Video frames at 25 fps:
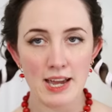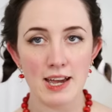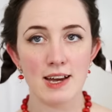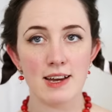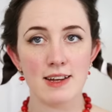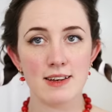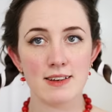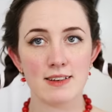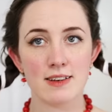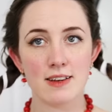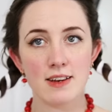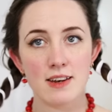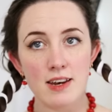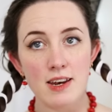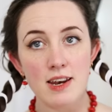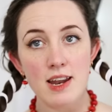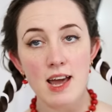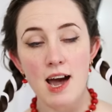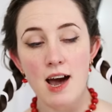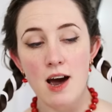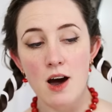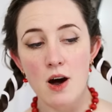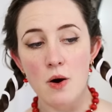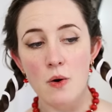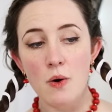And
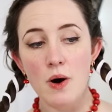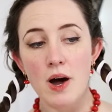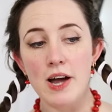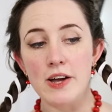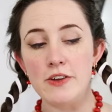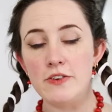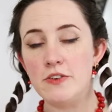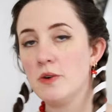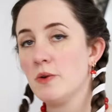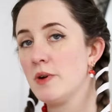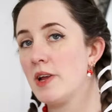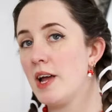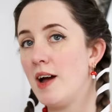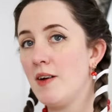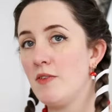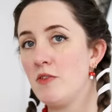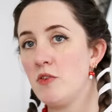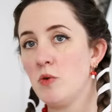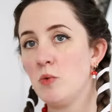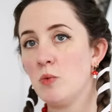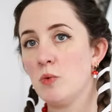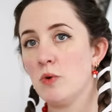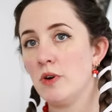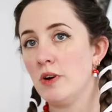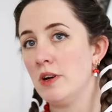now I don't
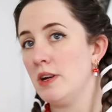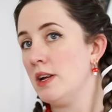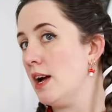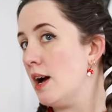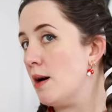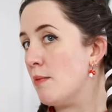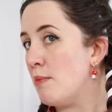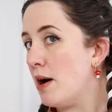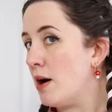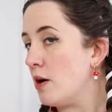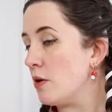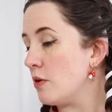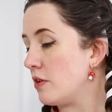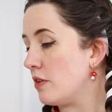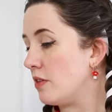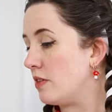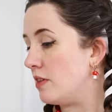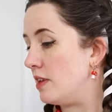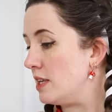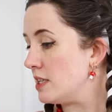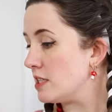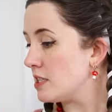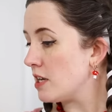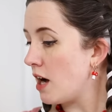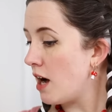have to worry about
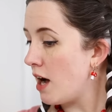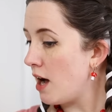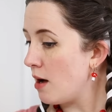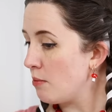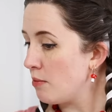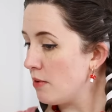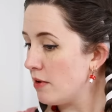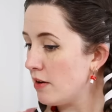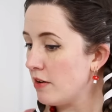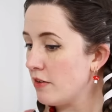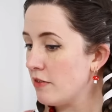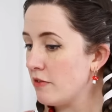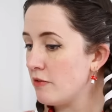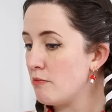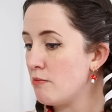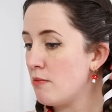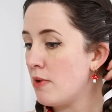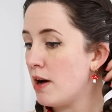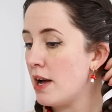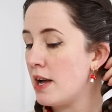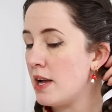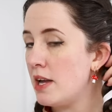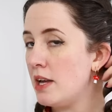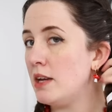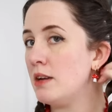the top of
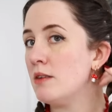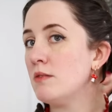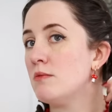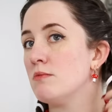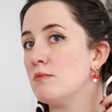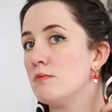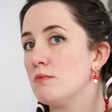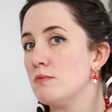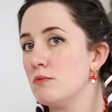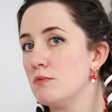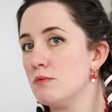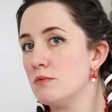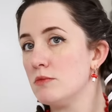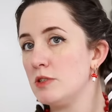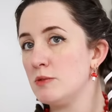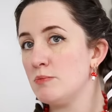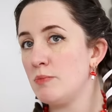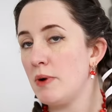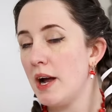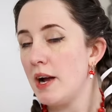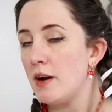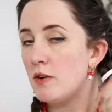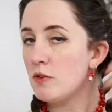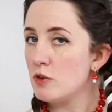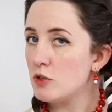my
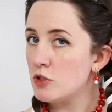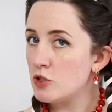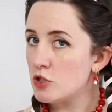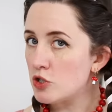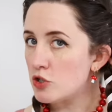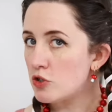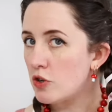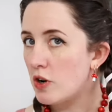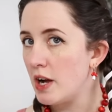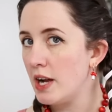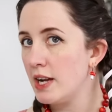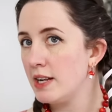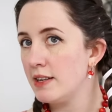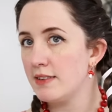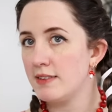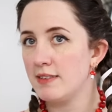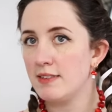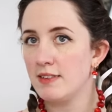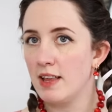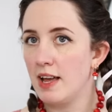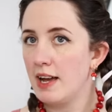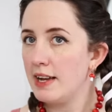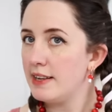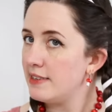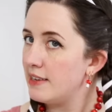spirals trying to
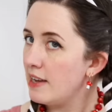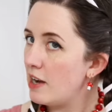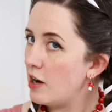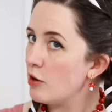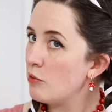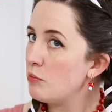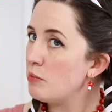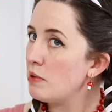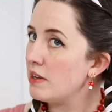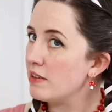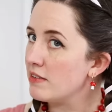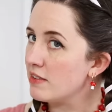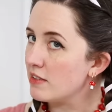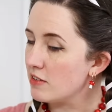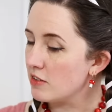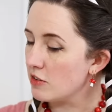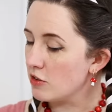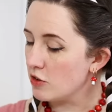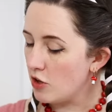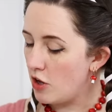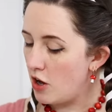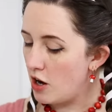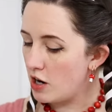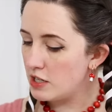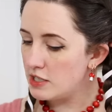slide down because it's
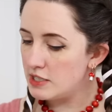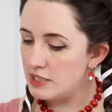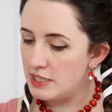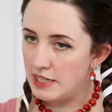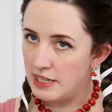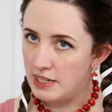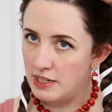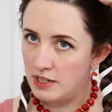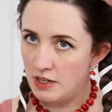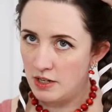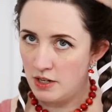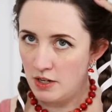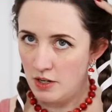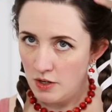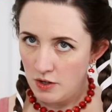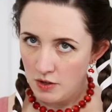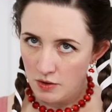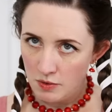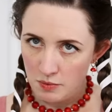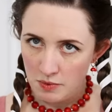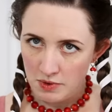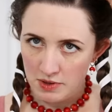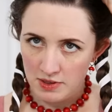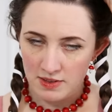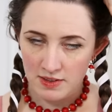locked in
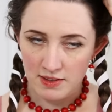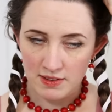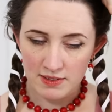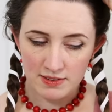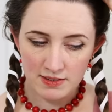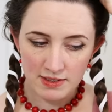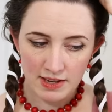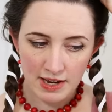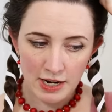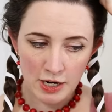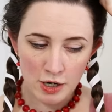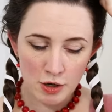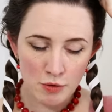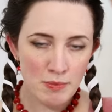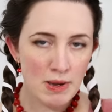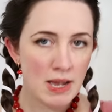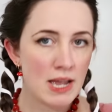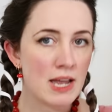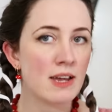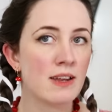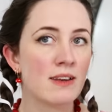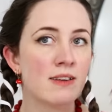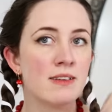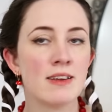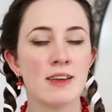with this
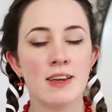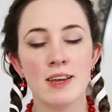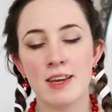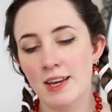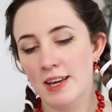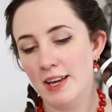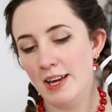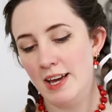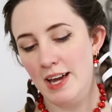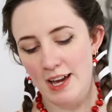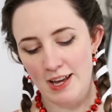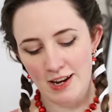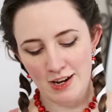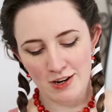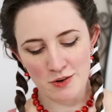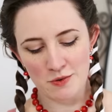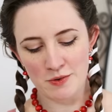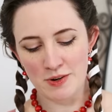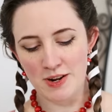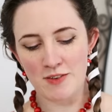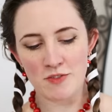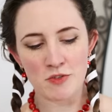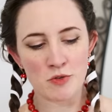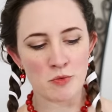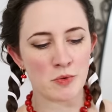hairband, and I
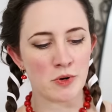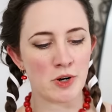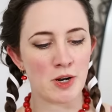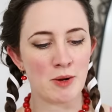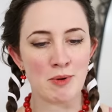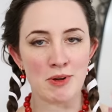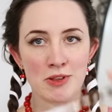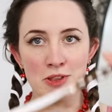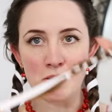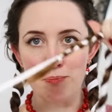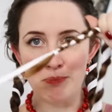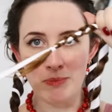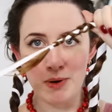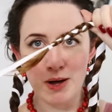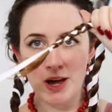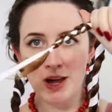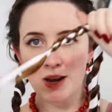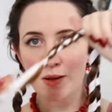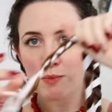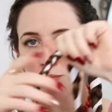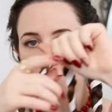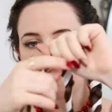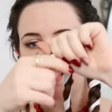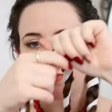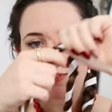don't have to worry about the
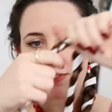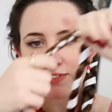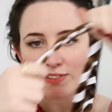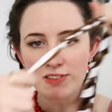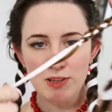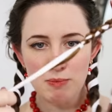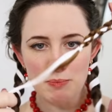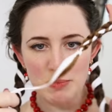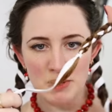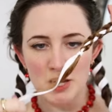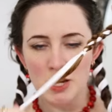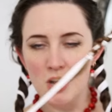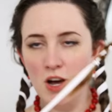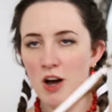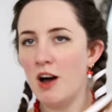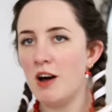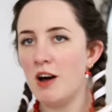bottom slipping